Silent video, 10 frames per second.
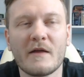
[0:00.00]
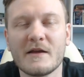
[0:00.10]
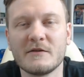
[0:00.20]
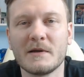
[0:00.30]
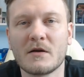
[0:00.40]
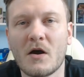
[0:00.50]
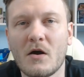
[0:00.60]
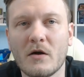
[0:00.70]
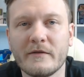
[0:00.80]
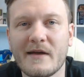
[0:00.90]
like there's been a
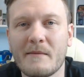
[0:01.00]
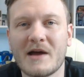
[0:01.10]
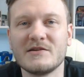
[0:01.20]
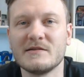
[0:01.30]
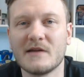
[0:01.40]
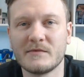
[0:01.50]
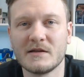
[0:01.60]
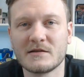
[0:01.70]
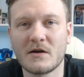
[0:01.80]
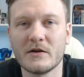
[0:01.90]
card that matches up to
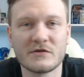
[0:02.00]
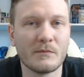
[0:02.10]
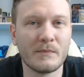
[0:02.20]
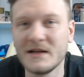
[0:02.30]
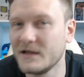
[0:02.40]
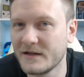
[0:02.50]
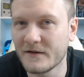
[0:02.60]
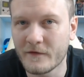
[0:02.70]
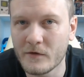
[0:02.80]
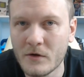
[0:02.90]
this card. It's completely
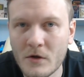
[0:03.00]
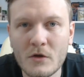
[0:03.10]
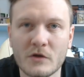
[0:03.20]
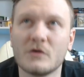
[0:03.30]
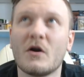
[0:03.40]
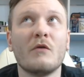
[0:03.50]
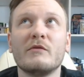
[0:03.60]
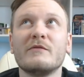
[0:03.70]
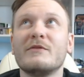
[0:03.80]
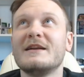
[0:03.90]
different. You can't
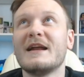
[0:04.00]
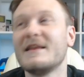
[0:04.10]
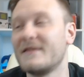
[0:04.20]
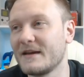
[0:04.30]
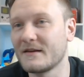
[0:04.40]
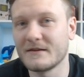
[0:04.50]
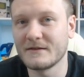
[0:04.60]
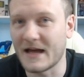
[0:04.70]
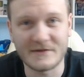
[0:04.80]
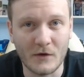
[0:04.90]
really read anything
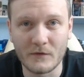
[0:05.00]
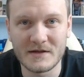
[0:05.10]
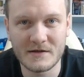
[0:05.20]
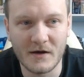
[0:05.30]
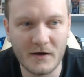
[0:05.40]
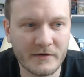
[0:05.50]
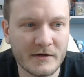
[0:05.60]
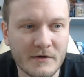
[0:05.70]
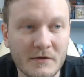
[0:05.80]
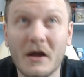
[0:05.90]
that's on this card.
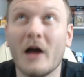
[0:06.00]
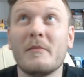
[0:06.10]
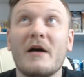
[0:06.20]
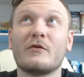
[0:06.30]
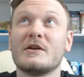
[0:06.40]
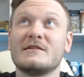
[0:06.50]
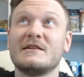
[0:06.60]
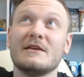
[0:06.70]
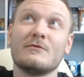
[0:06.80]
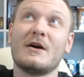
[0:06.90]
I've got it
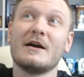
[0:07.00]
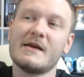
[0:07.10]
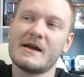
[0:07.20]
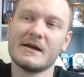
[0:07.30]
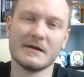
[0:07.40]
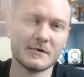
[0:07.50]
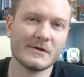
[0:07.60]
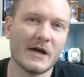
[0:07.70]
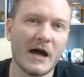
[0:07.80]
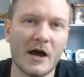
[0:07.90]
sitting right there.
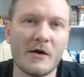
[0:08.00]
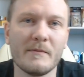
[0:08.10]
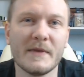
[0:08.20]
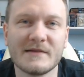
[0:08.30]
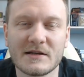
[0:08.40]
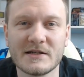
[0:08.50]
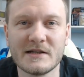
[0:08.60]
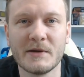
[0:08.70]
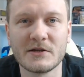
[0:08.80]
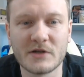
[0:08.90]
It's actually in
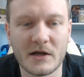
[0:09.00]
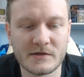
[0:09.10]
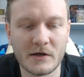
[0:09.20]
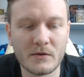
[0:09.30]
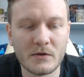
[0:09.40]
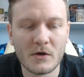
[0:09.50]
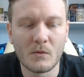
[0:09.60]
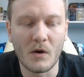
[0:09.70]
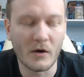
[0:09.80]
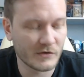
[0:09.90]
the picture, so
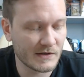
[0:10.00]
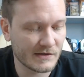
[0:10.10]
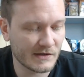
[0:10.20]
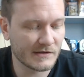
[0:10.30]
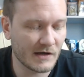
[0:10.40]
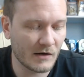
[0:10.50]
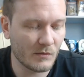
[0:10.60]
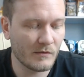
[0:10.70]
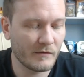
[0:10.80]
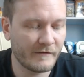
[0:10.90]
what I'll do is I
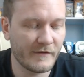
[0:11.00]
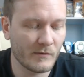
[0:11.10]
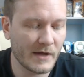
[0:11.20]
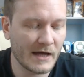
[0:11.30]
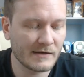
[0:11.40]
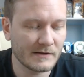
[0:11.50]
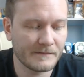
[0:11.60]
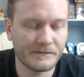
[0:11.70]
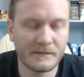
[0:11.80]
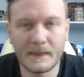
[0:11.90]
will film that
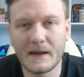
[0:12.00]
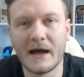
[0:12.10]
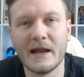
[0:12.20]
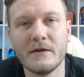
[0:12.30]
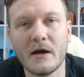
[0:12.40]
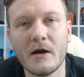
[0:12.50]
and